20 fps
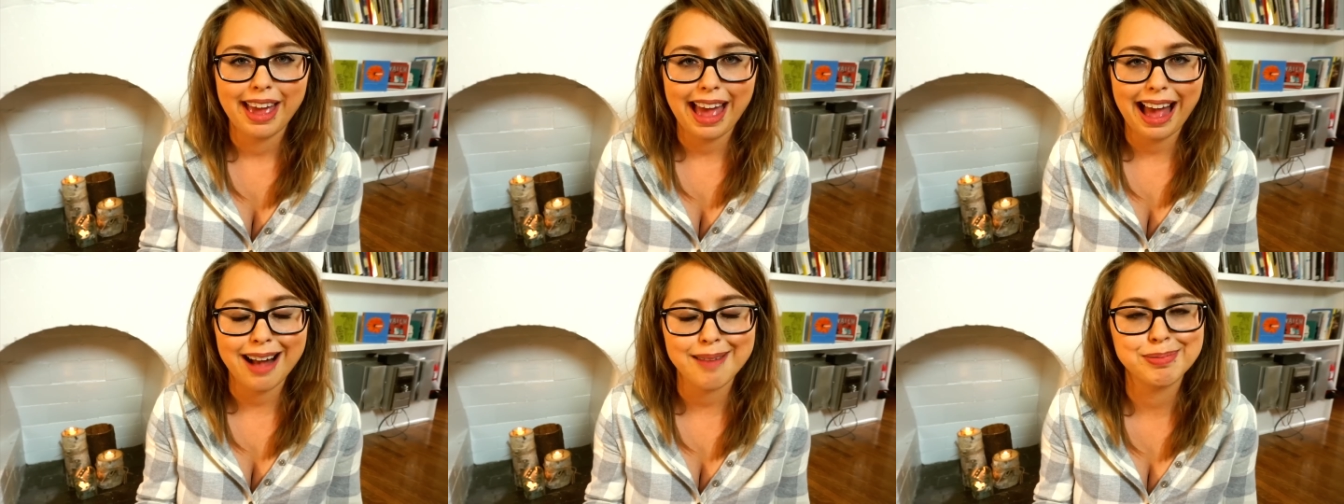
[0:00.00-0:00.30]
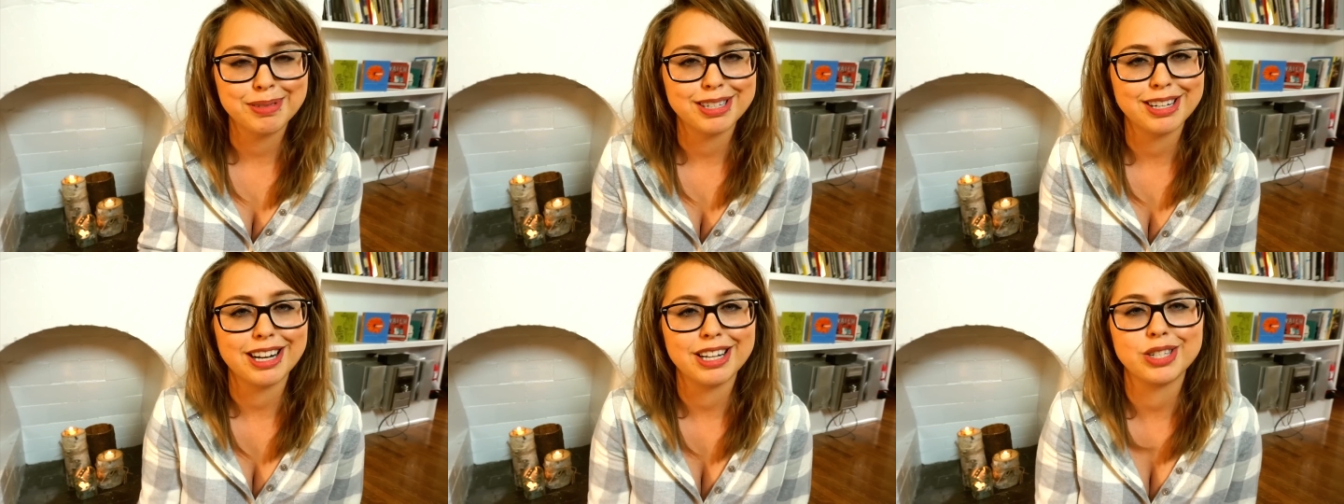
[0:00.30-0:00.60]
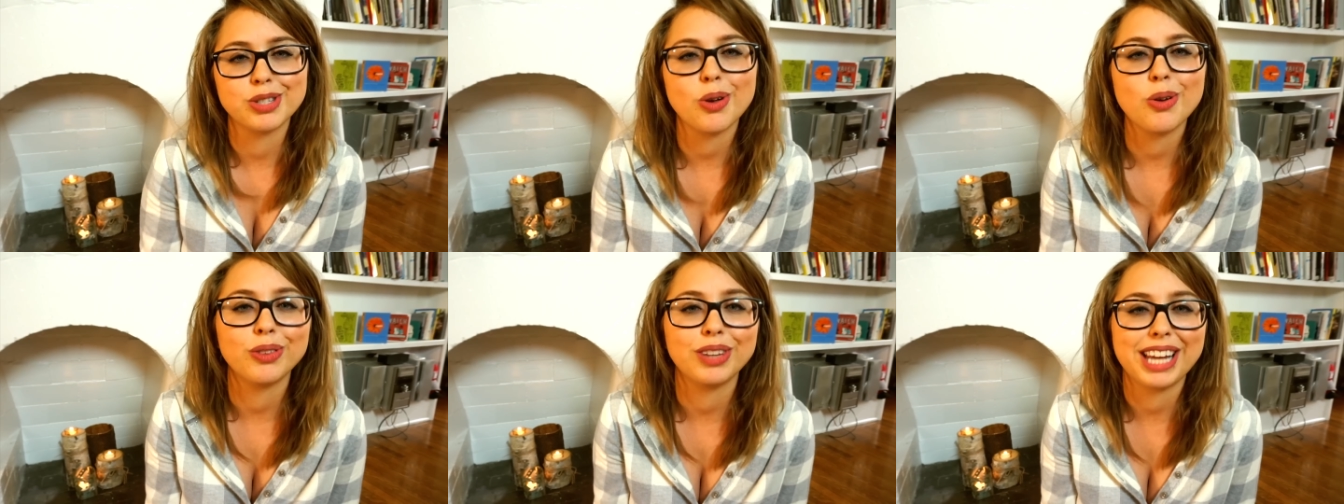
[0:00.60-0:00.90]

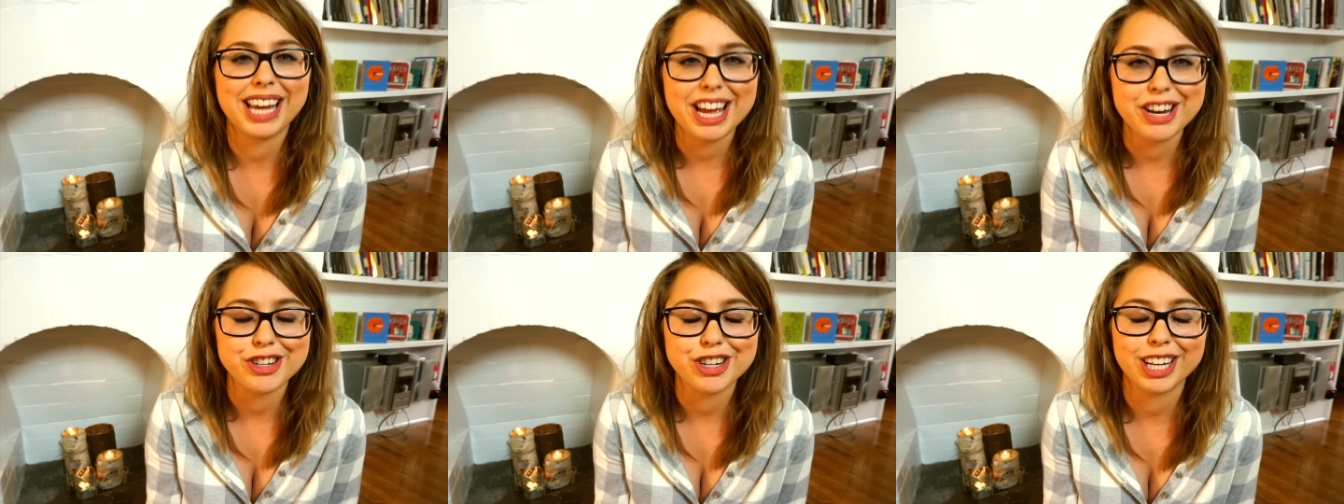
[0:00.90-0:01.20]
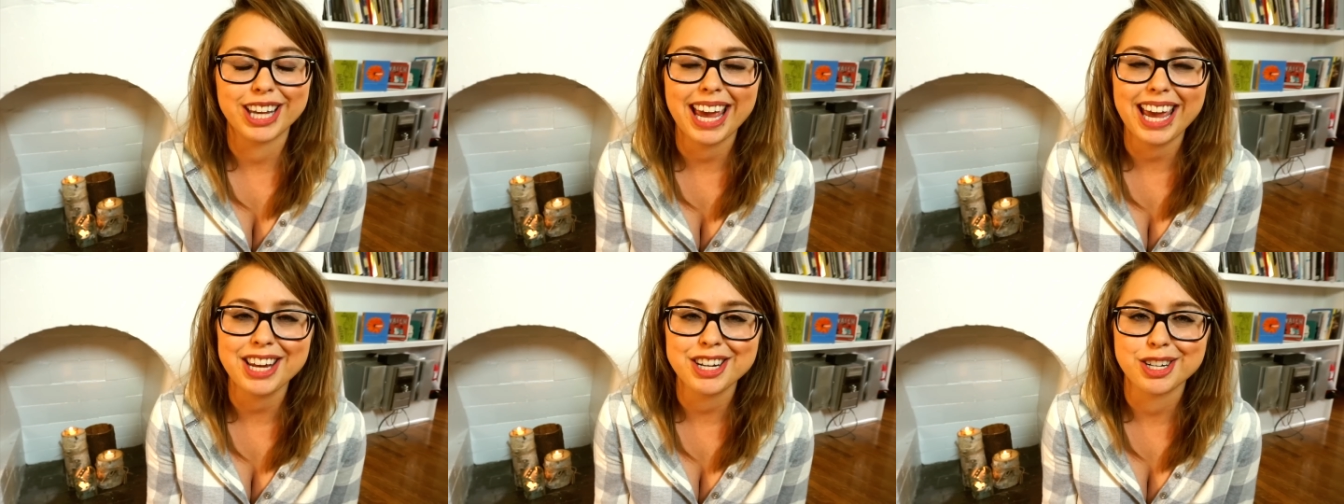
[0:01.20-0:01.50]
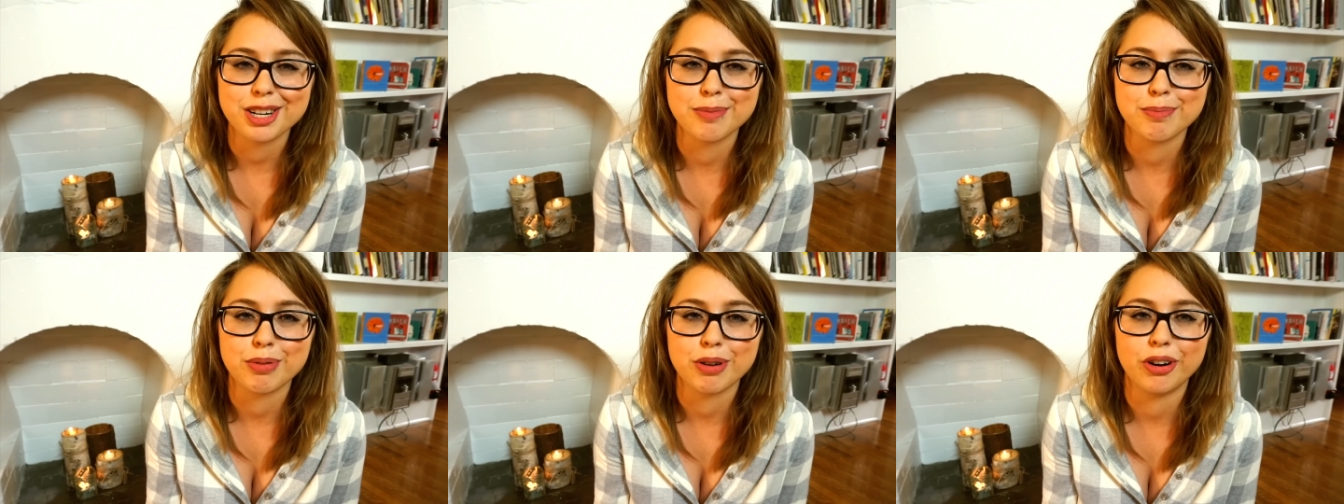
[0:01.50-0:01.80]
abstinence only
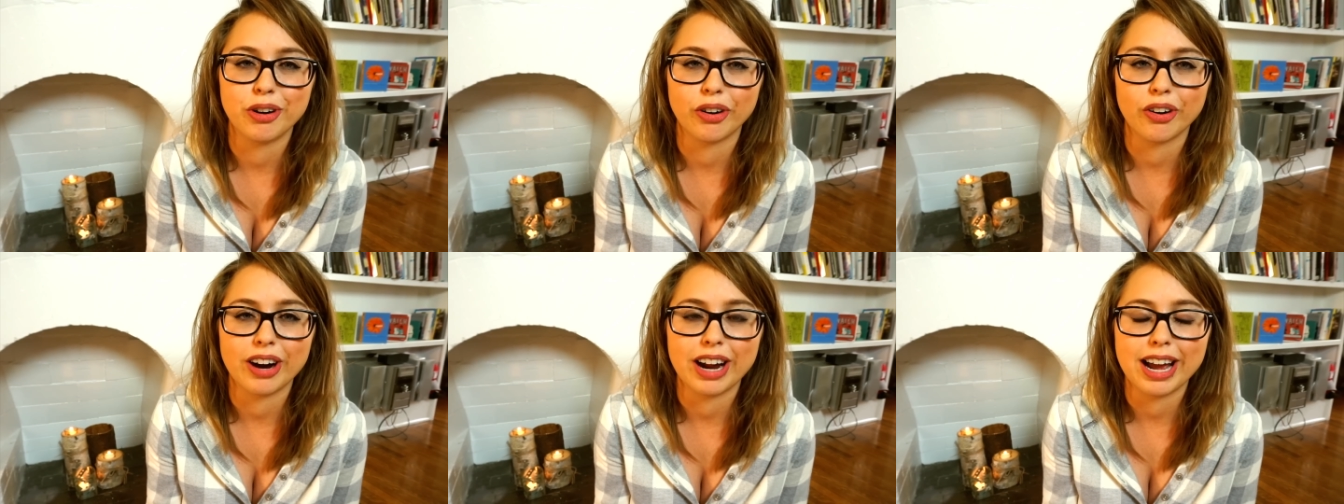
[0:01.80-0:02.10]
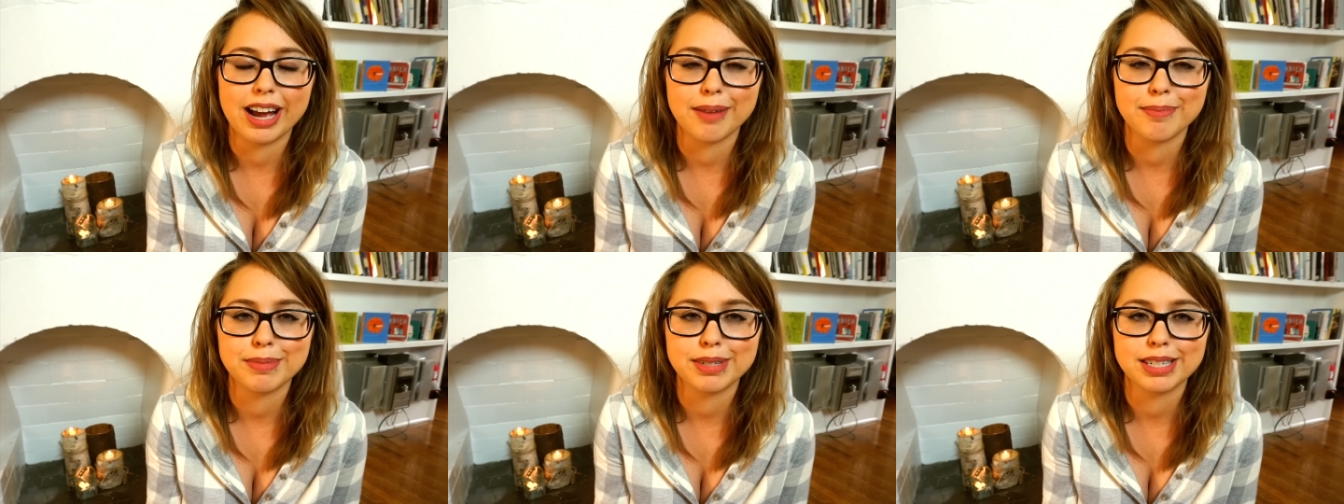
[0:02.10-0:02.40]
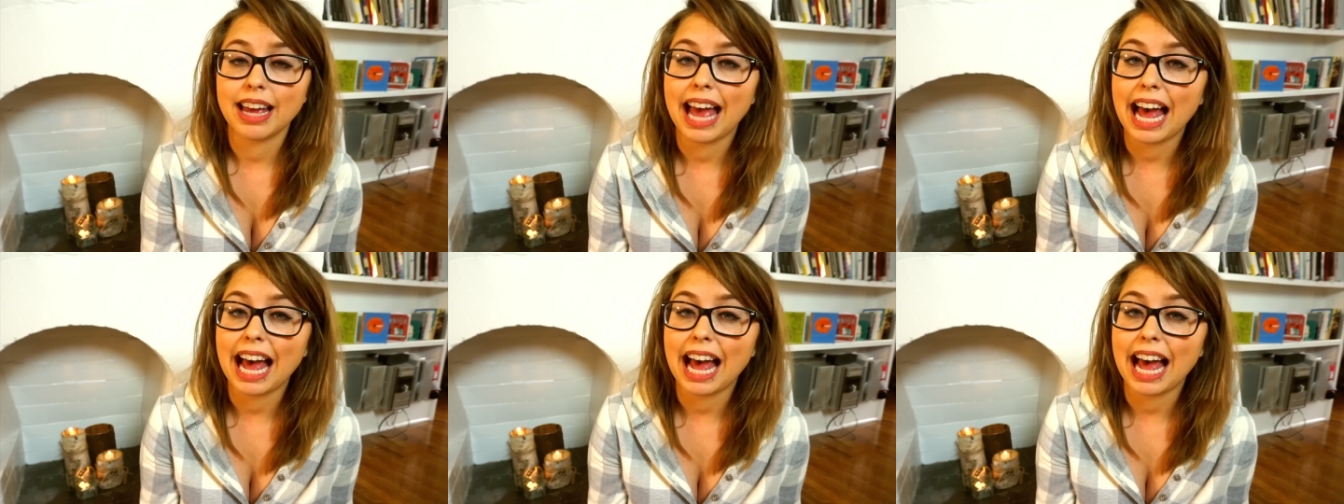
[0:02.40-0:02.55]
education programs.